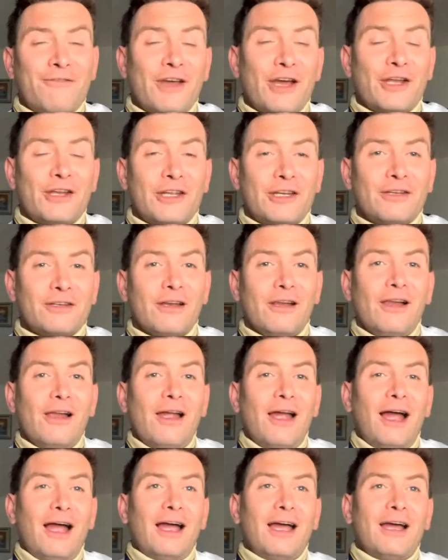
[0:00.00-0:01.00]
Vernon
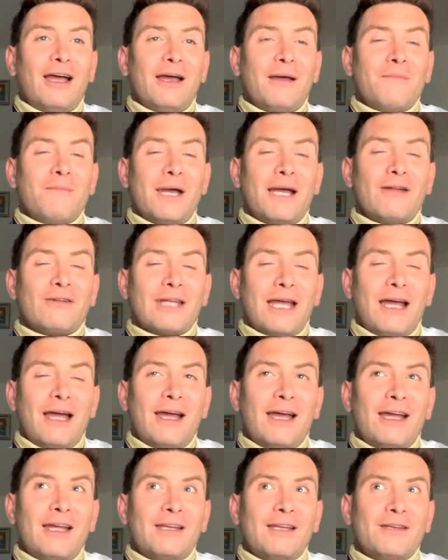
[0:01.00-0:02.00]
uh, Mound.
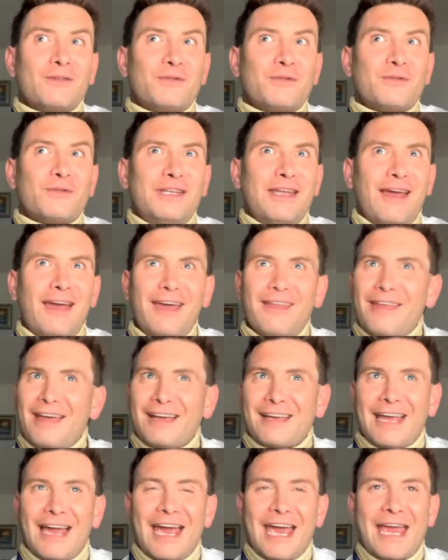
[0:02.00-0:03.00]
And yeah,
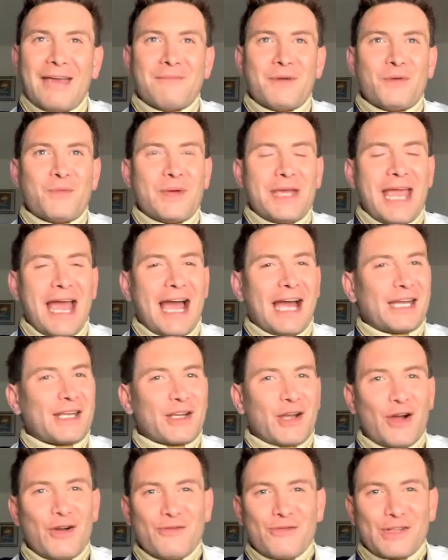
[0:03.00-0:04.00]
that came and we had
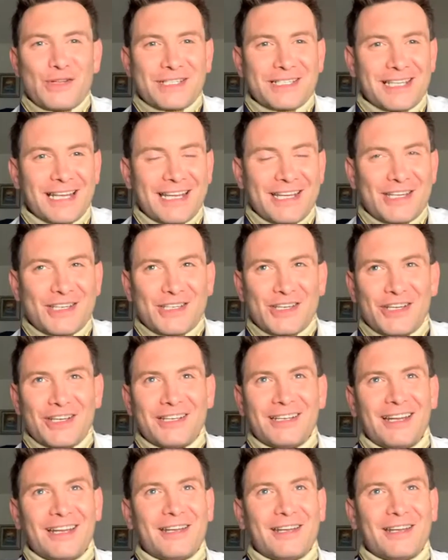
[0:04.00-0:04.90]
a conversation.